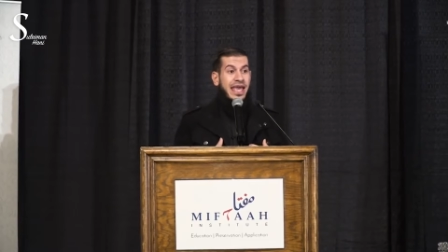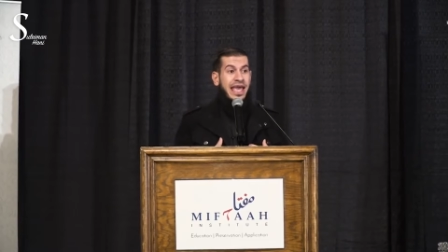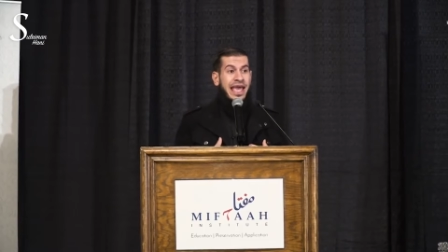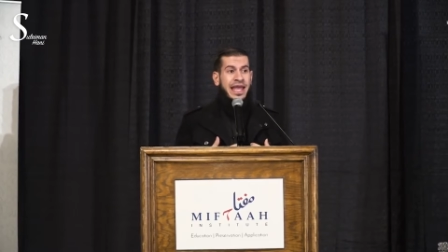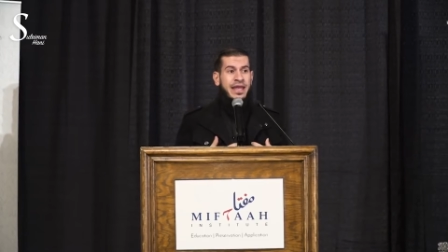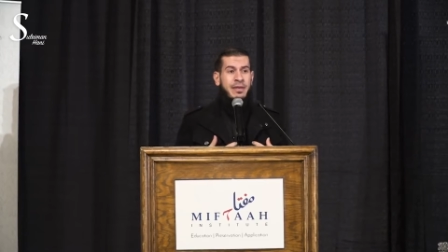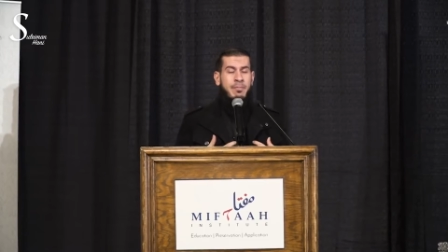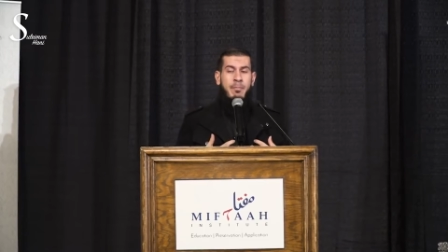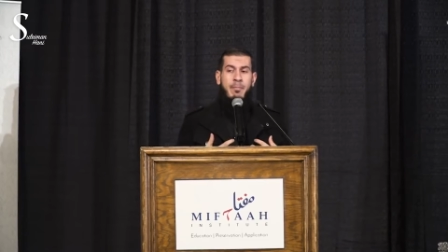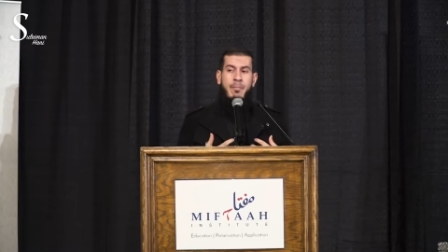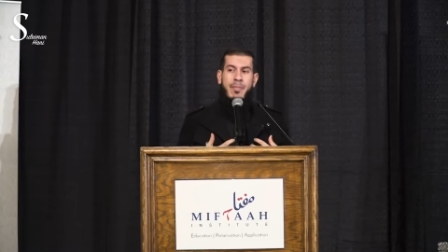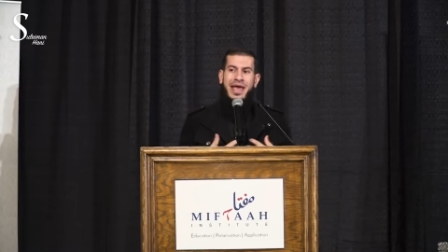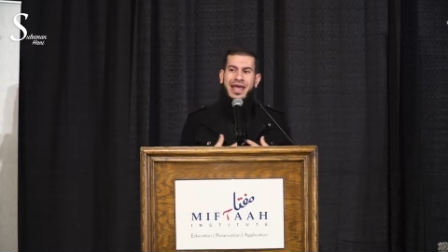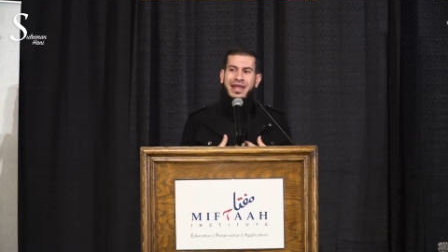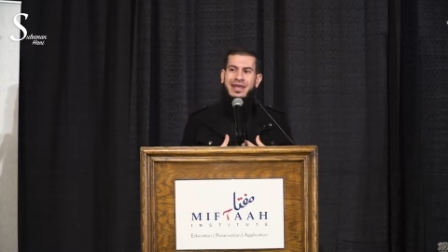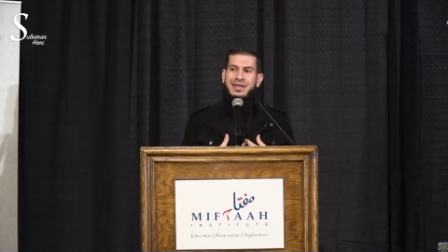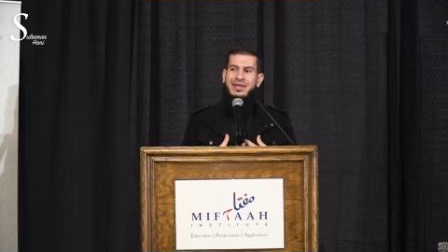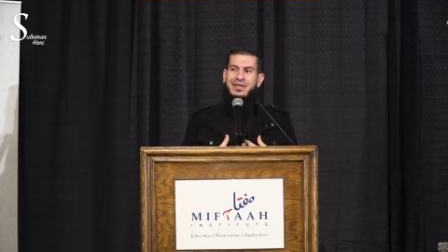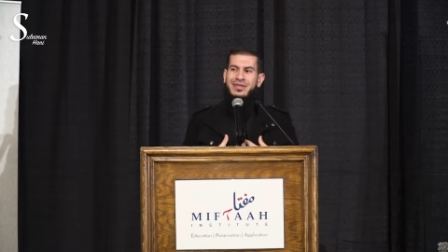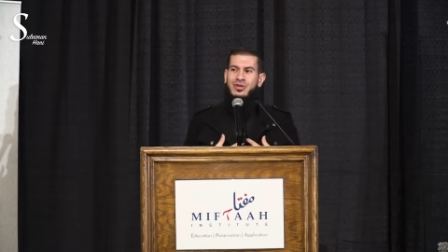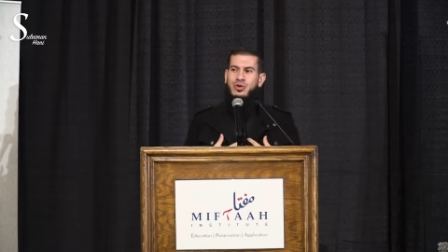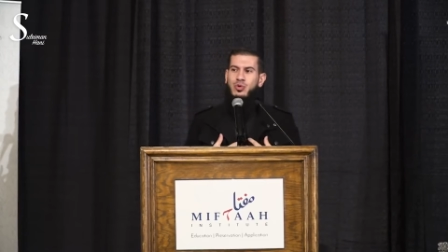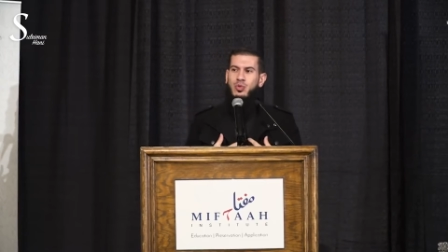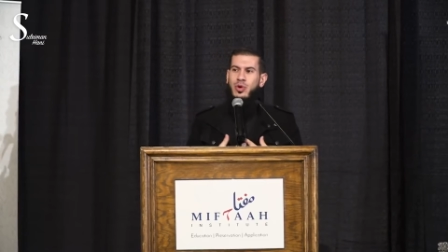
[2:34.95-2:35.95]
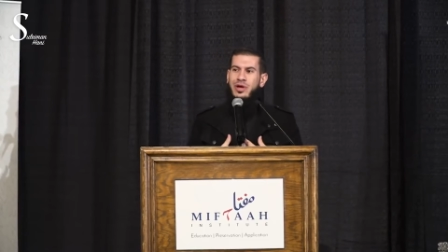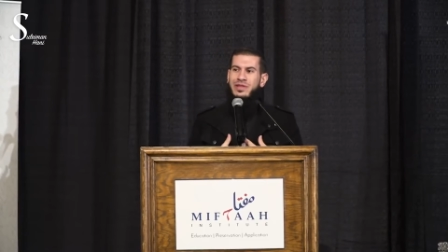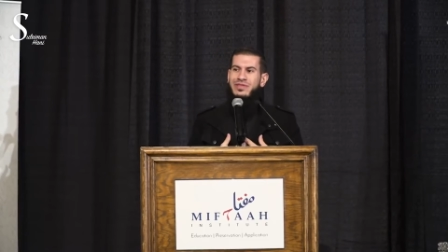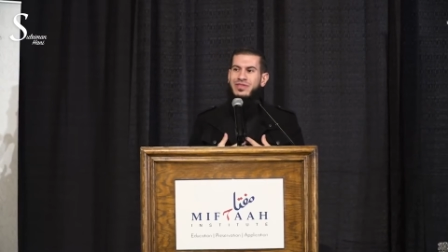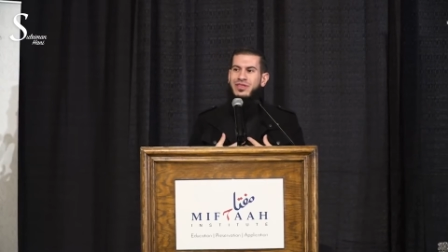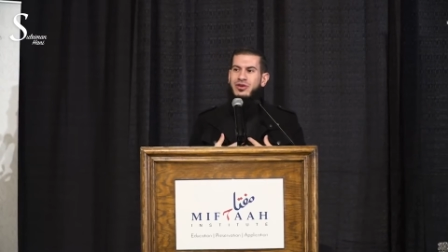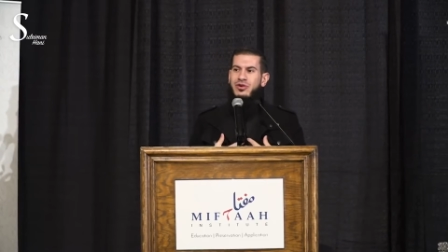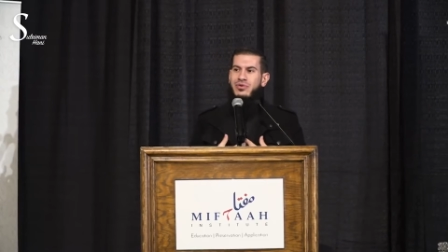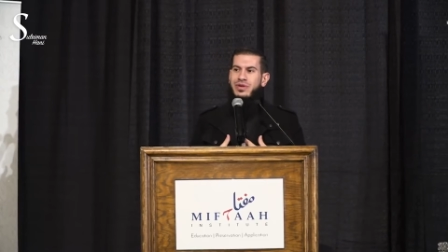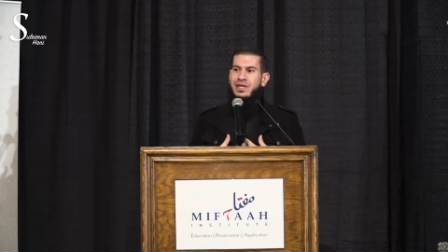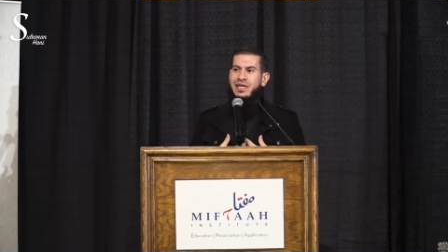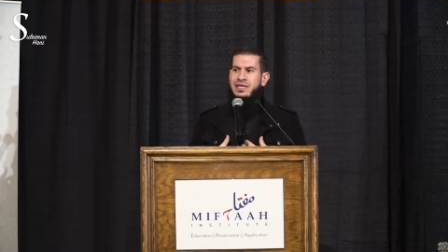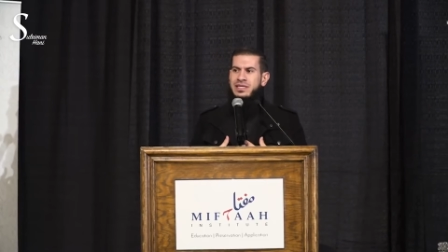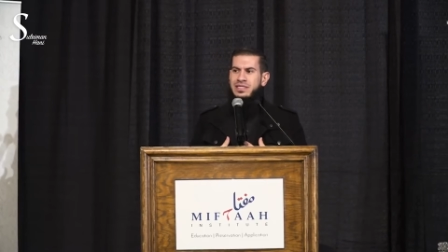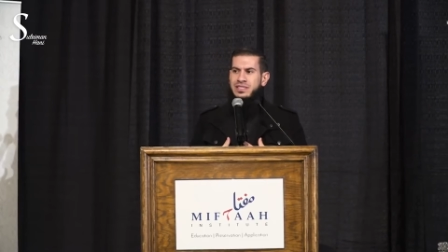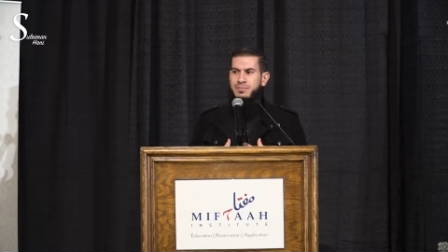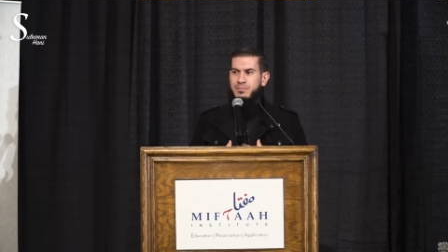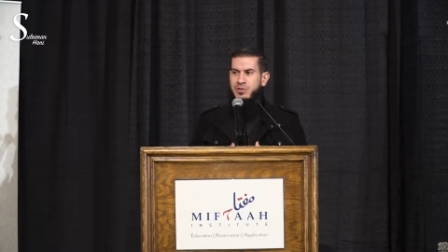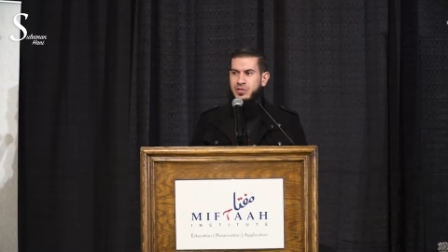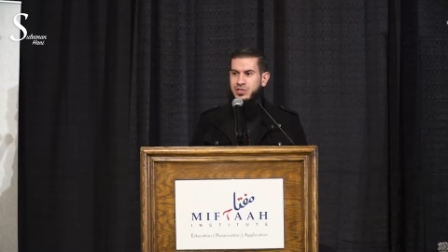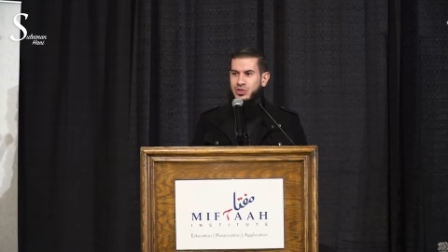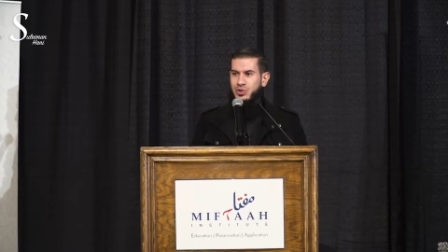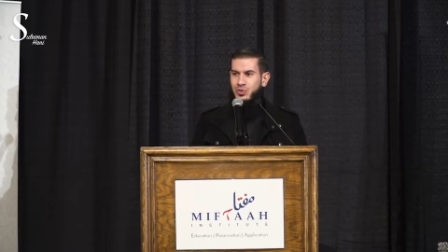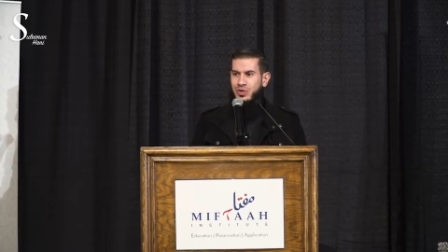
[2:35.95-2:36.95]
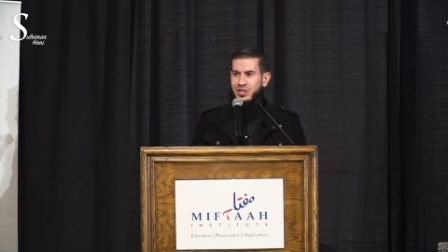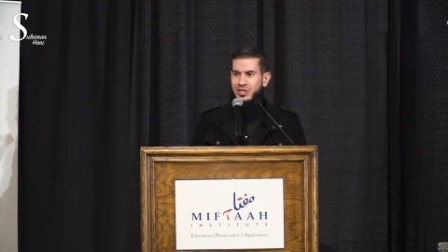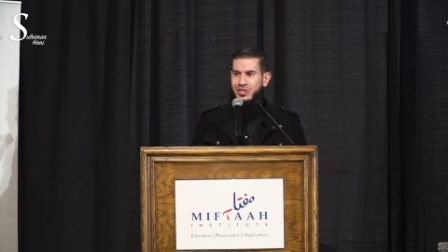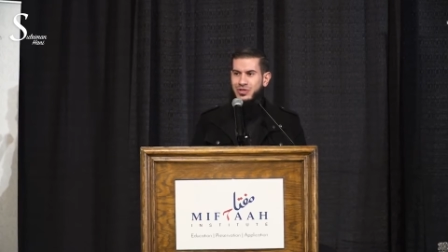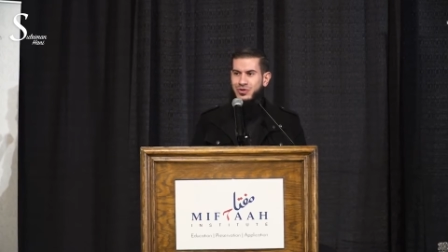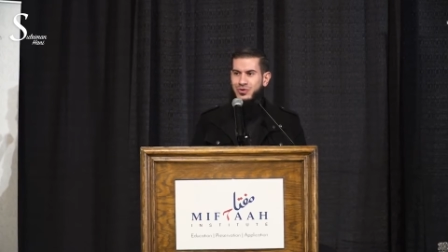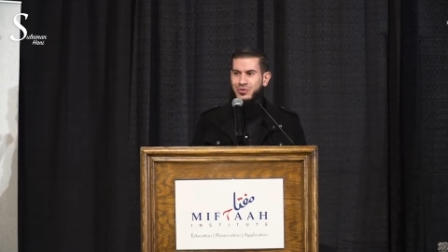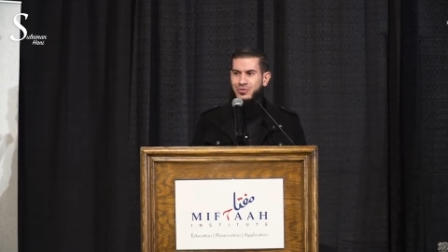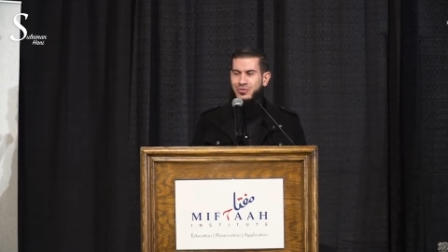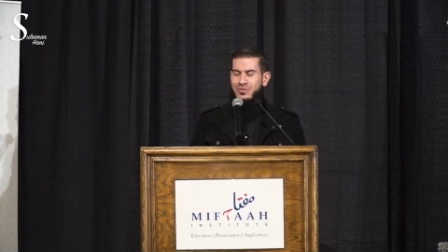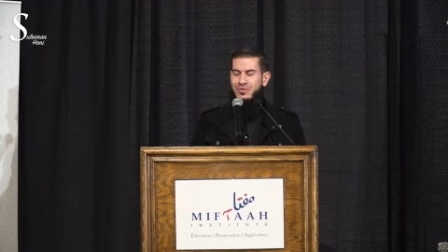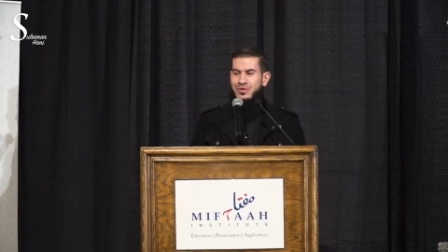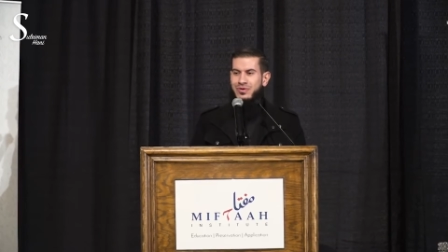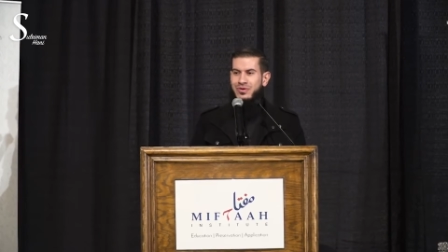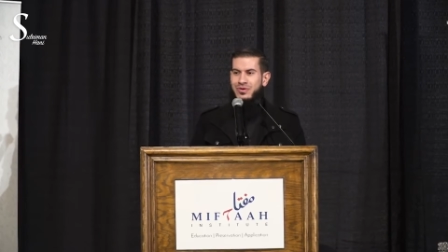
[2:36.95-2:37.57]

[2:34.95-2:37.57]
And mend what there is between you.